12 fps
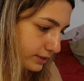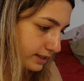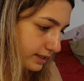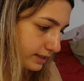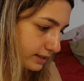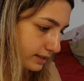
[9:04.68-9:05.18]

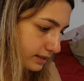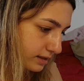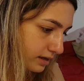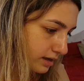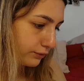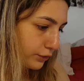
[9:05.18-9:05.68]
this
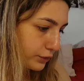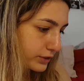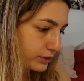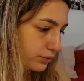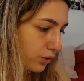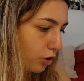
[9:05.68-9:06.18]
for
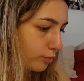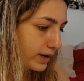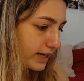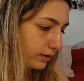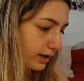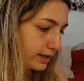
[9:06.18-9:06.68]

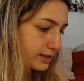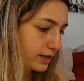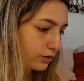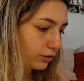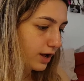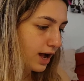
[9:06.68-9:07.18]
strobing, a
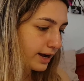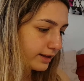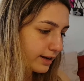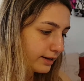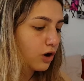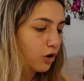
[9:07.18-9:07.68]
subtle
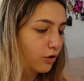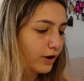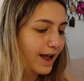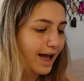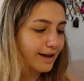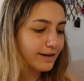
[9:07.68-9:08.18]
highlight, or
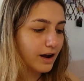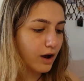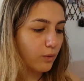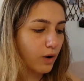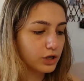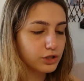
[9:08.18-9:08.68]
add a
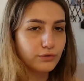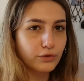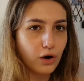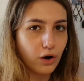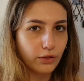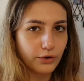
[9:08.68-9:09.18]
wash of
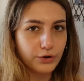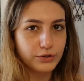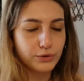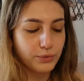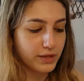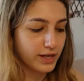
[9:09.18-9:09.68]
color
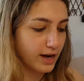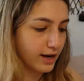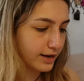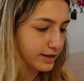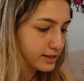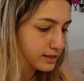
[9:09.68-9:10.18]
to the
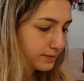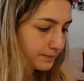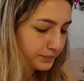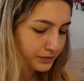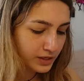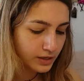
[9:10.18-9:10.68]
eyes.
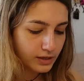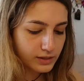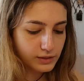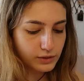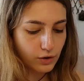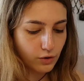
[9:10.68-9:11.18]

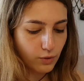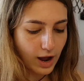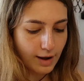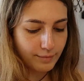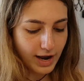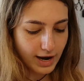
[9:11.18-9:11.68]
So
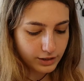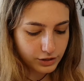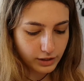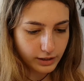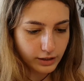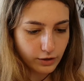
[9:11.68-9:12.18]
I'm
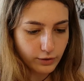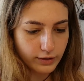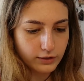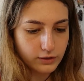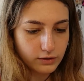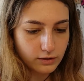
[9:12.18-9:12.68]
actually
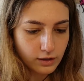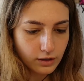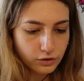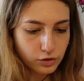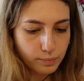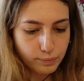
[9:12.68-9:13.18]
going
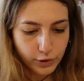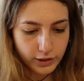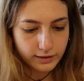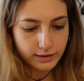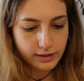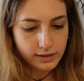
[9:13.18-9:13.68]
to put
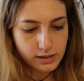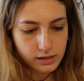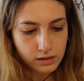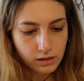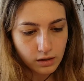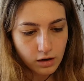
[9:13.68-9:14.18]
this
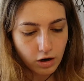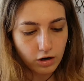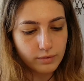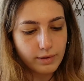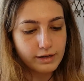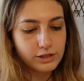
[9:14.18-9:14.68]
on
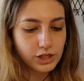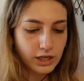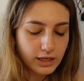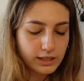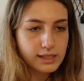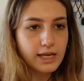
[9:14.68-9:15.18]
my
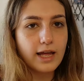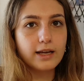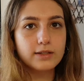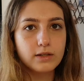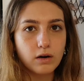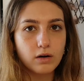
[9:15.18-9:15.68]
cheeks
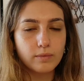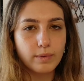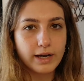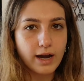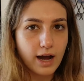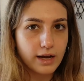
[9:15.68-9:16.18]
and on
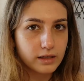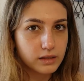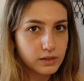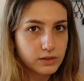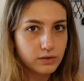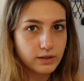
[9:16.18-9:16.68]
my
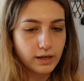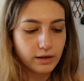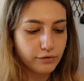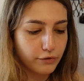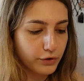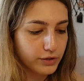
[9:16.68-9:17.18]
eyes today
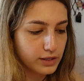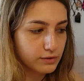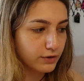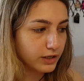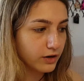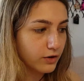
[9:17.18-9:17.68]
for this
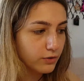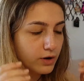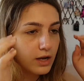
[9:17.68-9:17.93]
video.